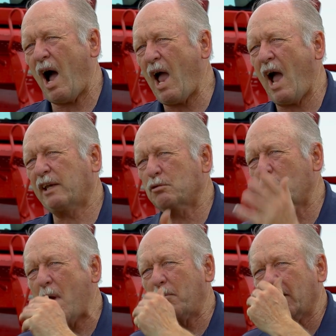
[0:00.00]
I, I can
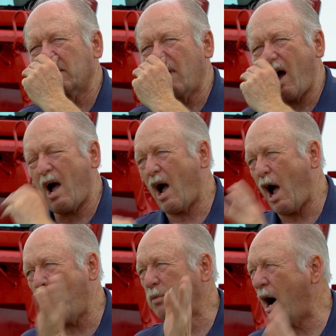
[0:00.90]
remember
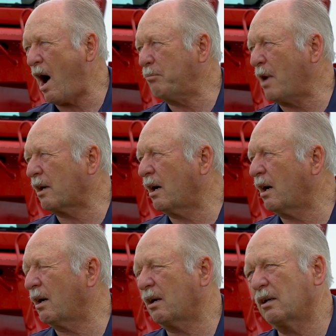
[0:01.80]
I bought, I, bought,
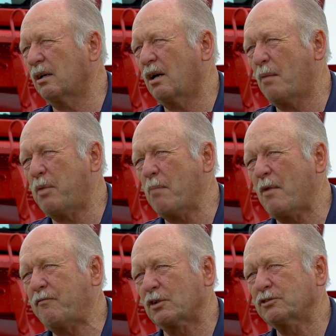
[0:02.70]
uh, I bought
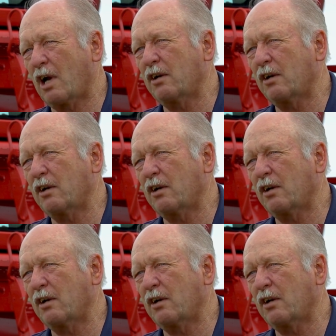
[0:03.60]
my first